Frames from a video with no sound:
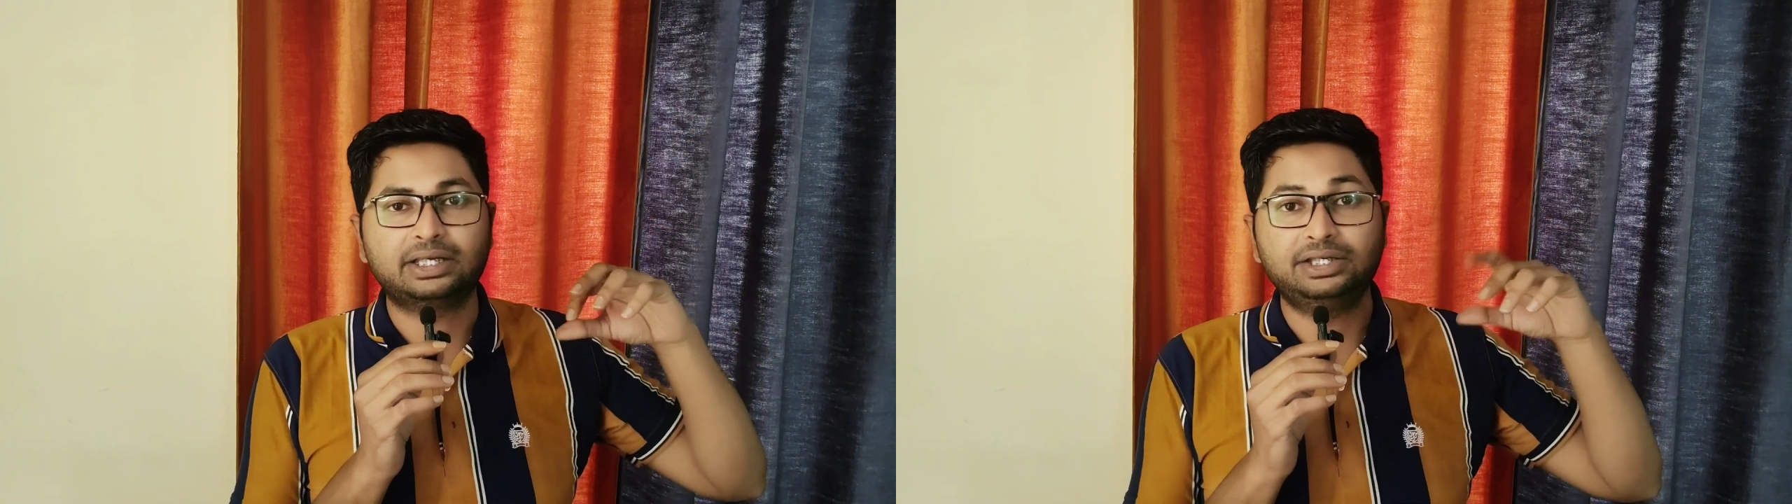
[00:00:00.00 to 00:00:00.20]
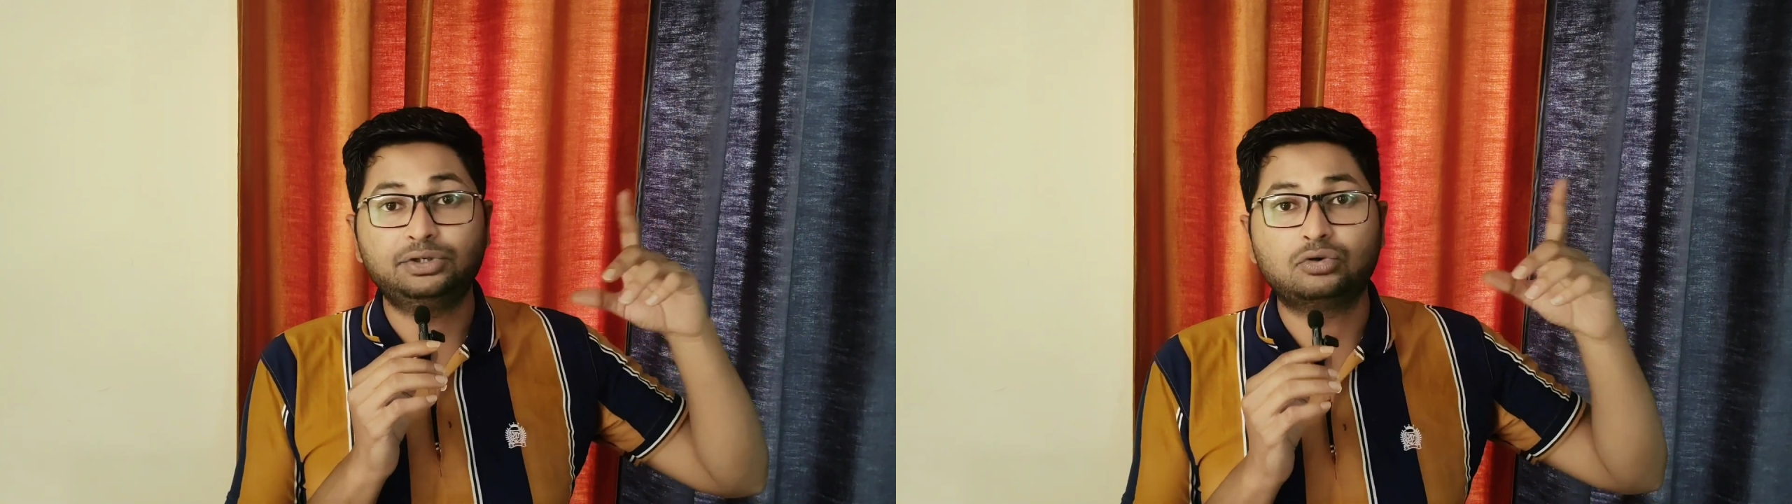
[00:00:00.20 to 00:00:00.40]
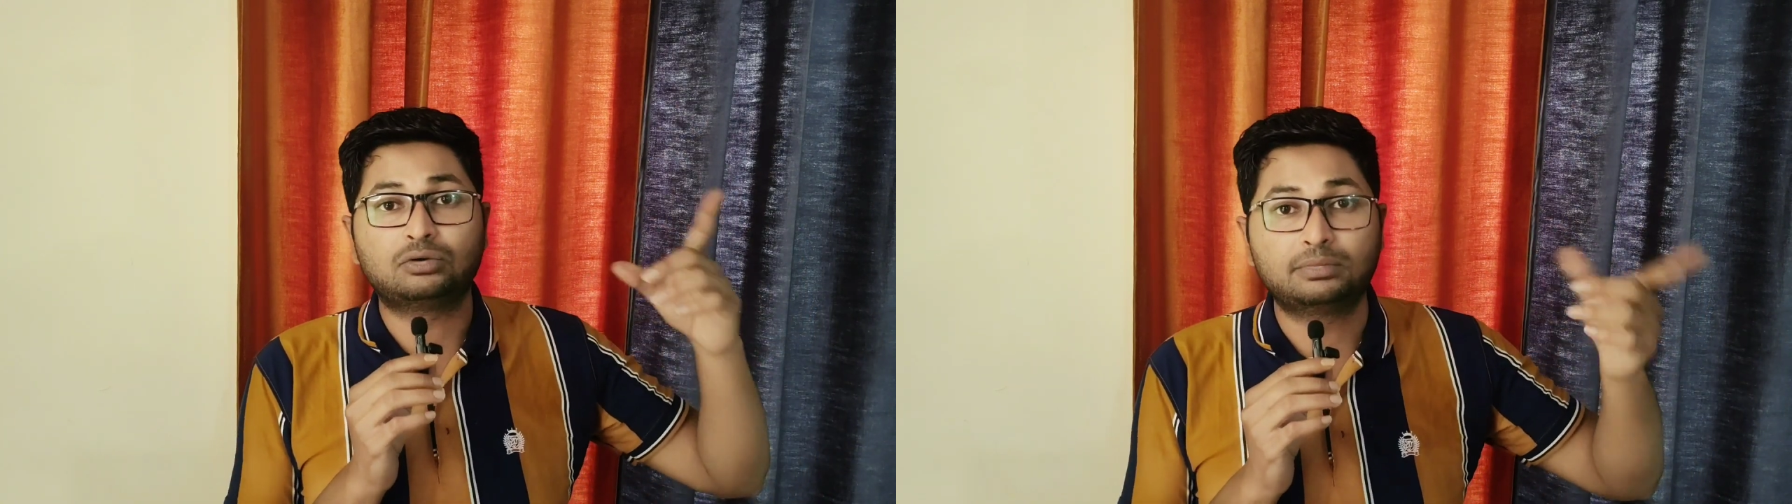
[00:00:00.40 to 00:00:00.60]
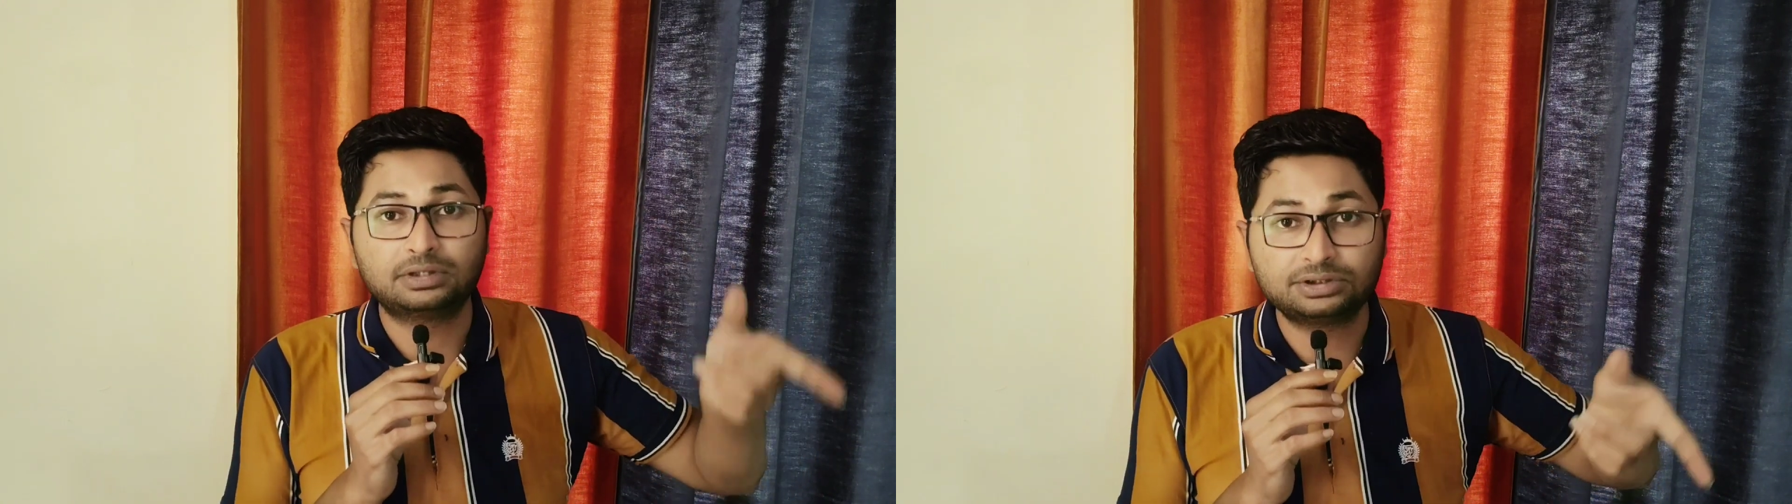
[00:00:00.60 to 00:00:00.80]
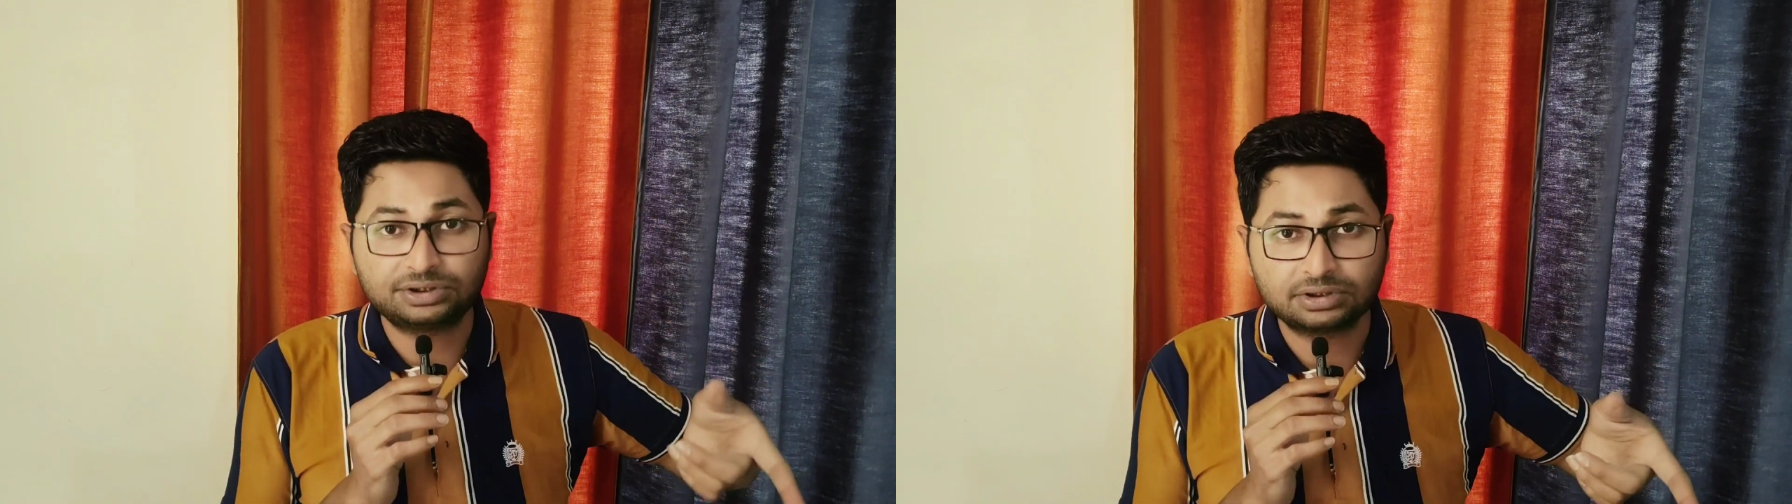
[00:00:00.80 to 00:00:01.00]

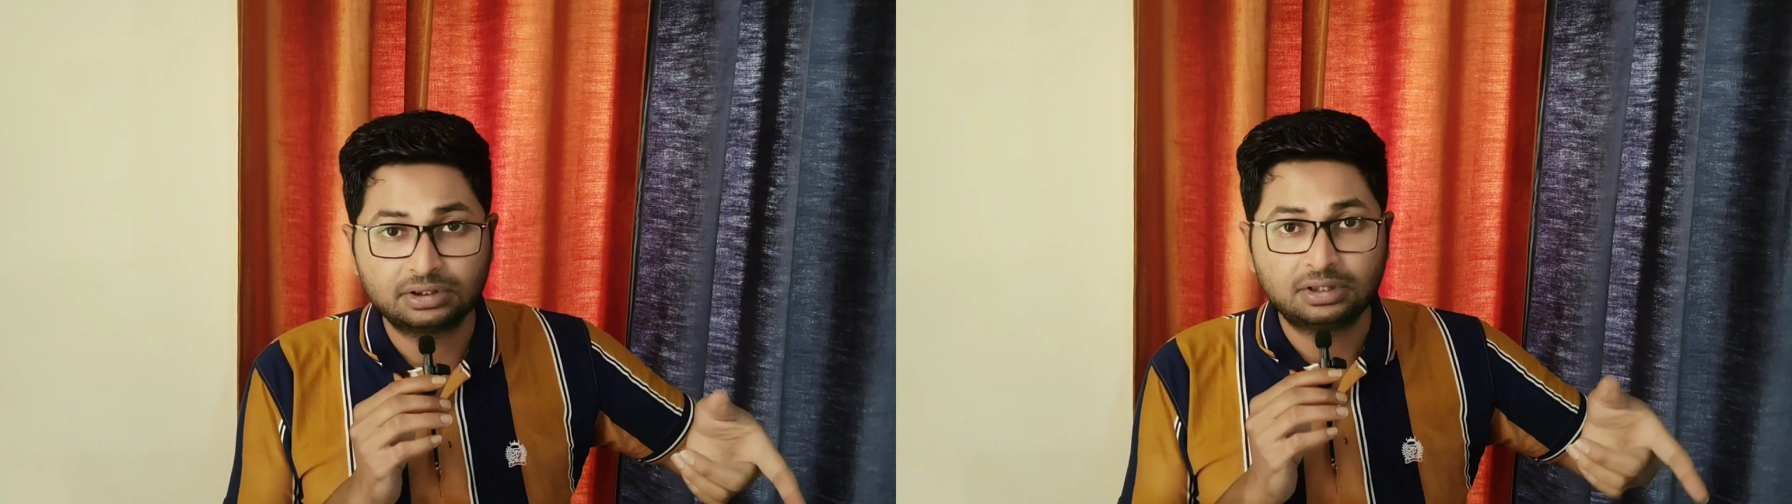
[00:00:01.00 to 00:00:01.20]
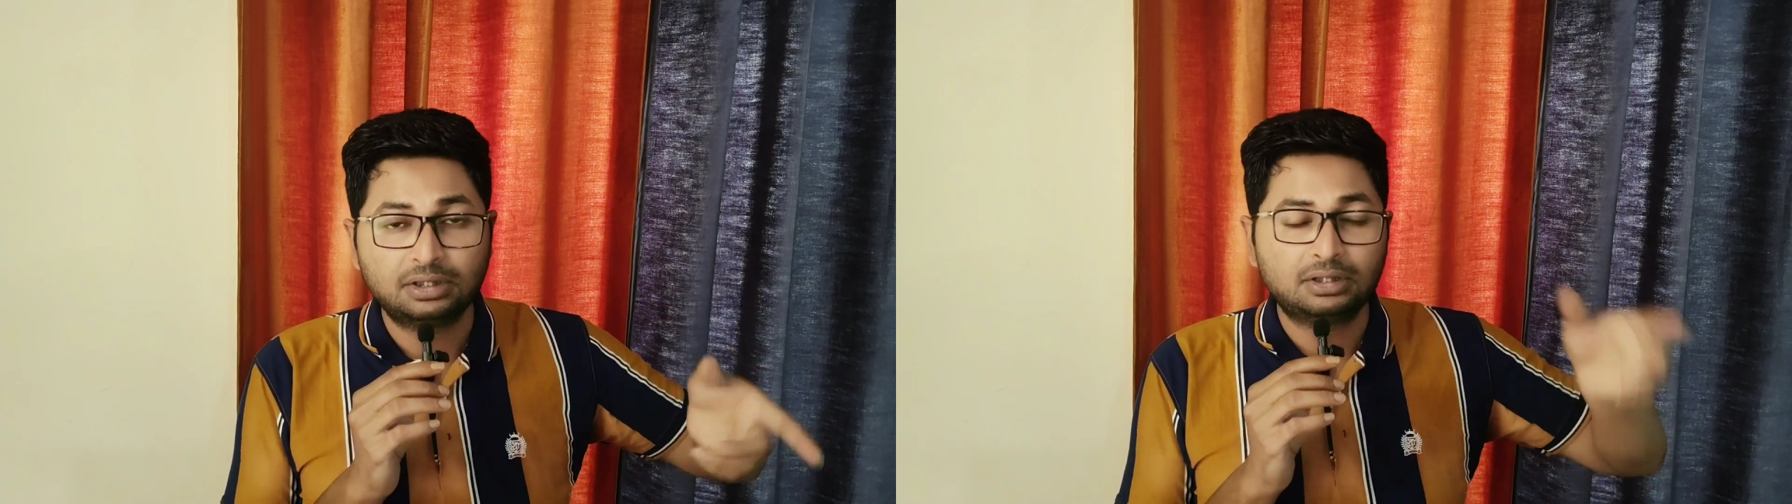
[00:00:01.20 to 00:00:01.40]
e-commerce.